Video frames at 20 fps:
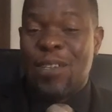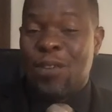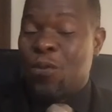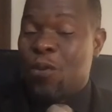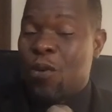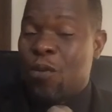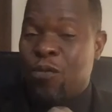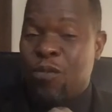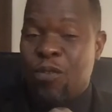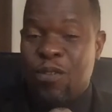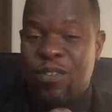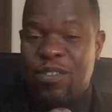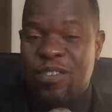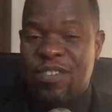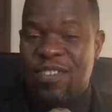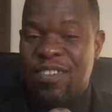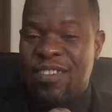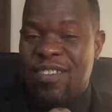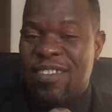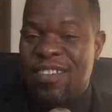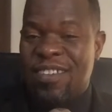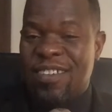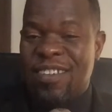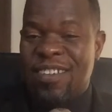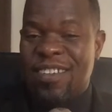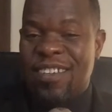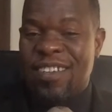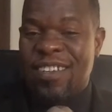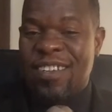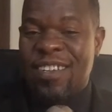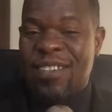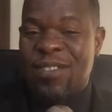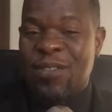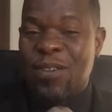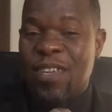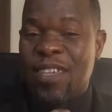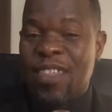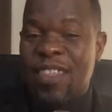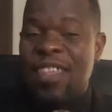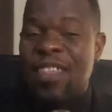of course. Uh, so
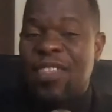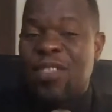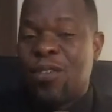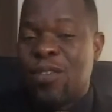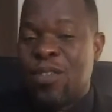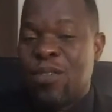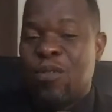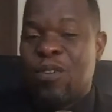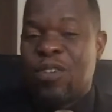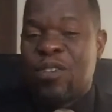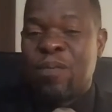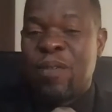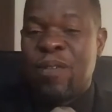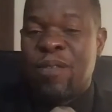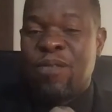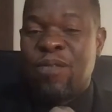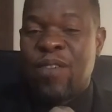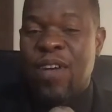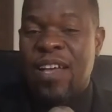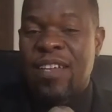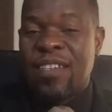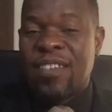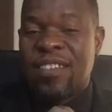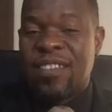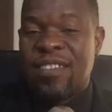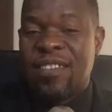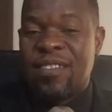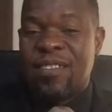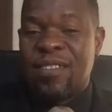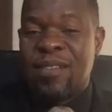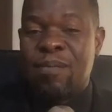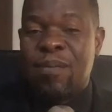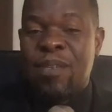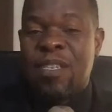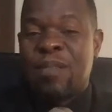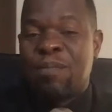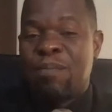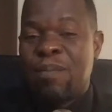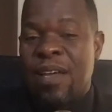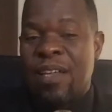he, he, thought he was being fast and
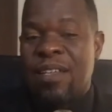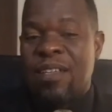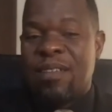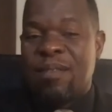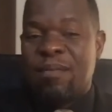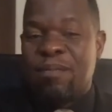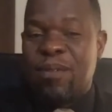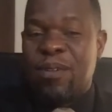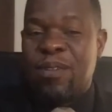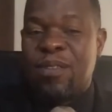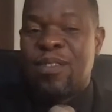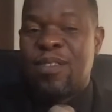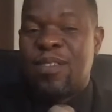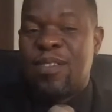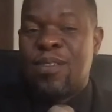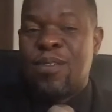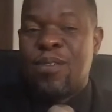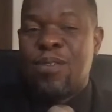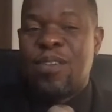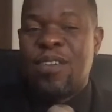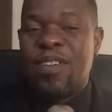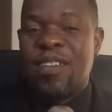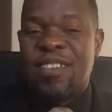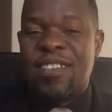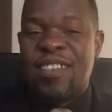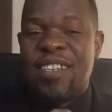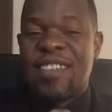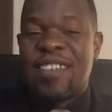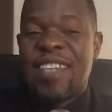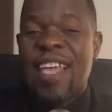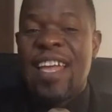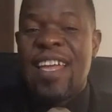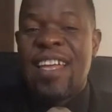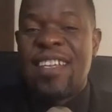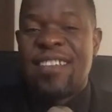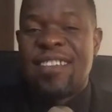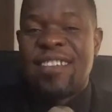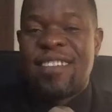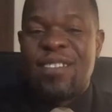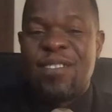this man, but you know, it's a
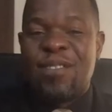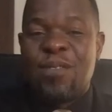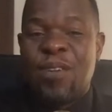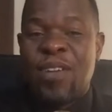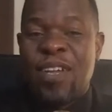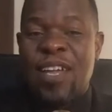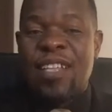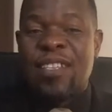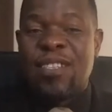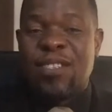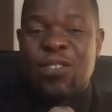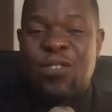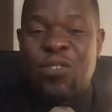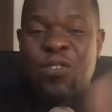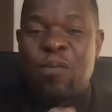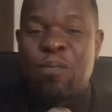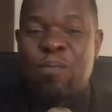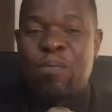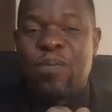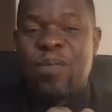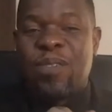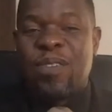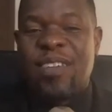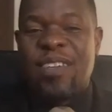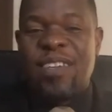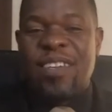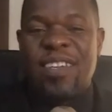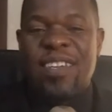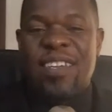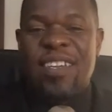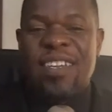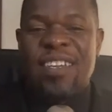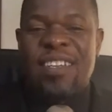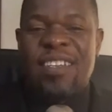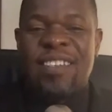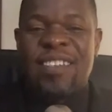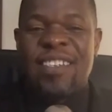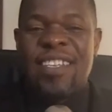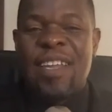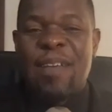science. You can't jump a
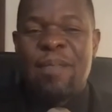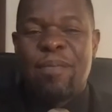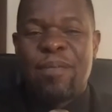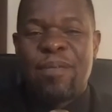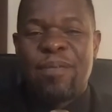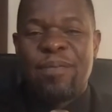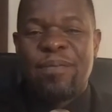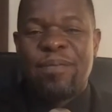step.